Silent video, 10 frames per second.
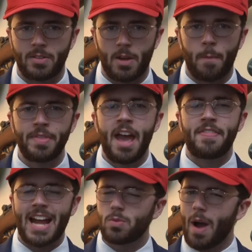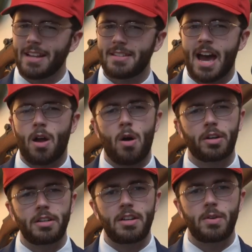So that's why it's not all
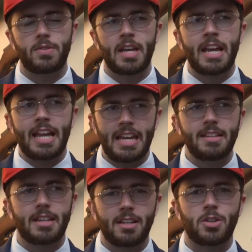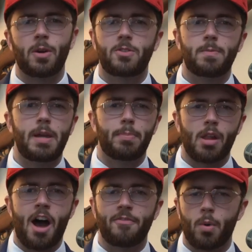good news. It is going to turn some people
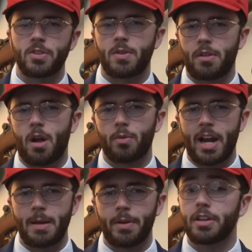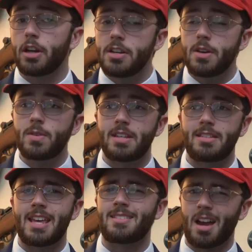off more so than already, but the good news
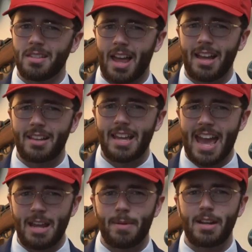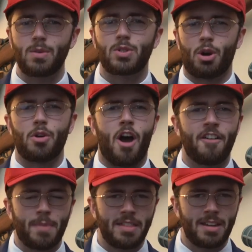is that it's unlikely any anybody who's turned
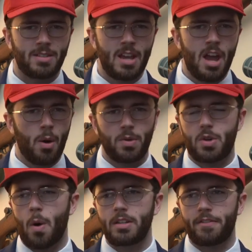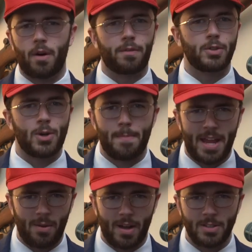off by this was going to vote for Trump
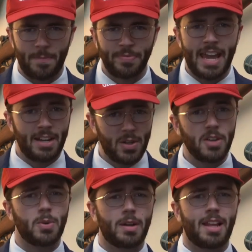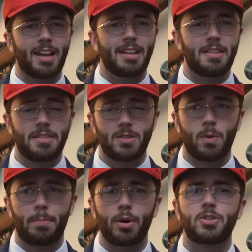anyways. And it's also unlikely that this
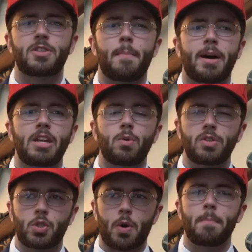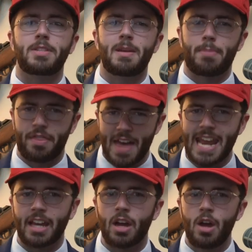would push somebody who was Trump
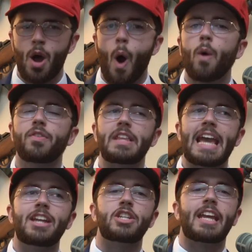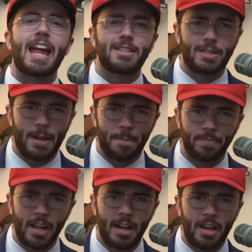sympathetic over the edge against him.
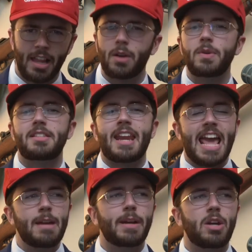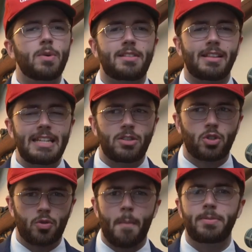Like we said, anybody who is at least
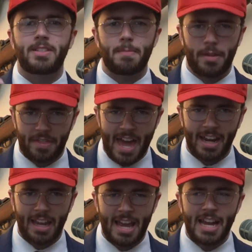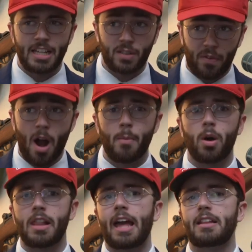Trump sympathetic is far
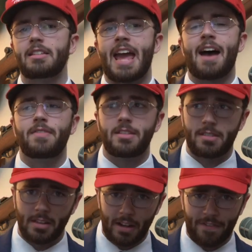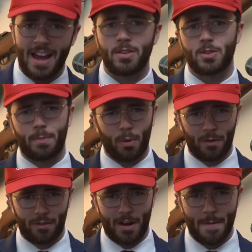more likely to have this solidify their
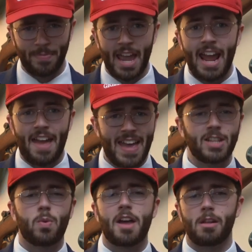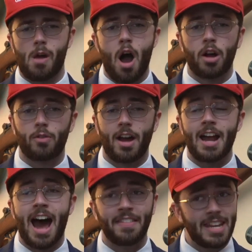support for him. And that's why, in the long run,
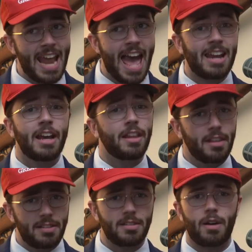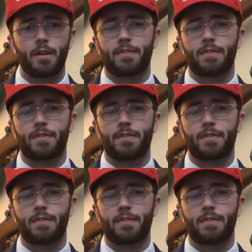on the net, this is good